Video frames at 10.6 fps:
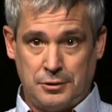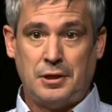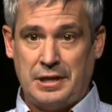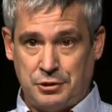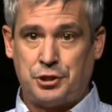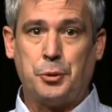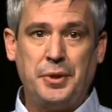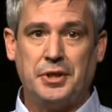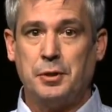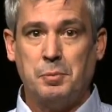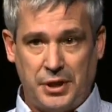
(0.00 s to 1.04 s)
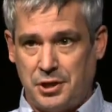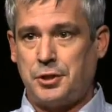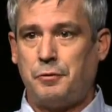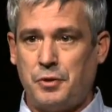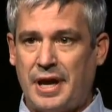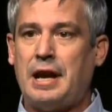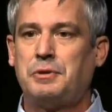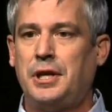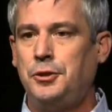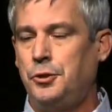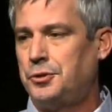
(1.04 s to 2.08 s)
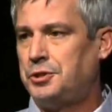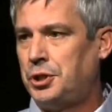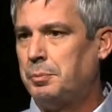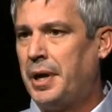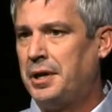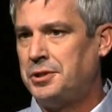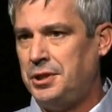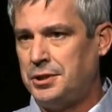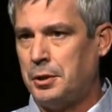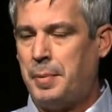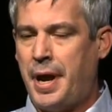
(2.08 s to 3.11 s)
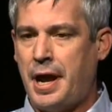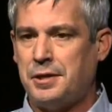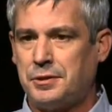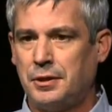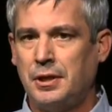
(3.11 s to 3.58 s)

and suing them because of how they had used the chimpanzees in the past?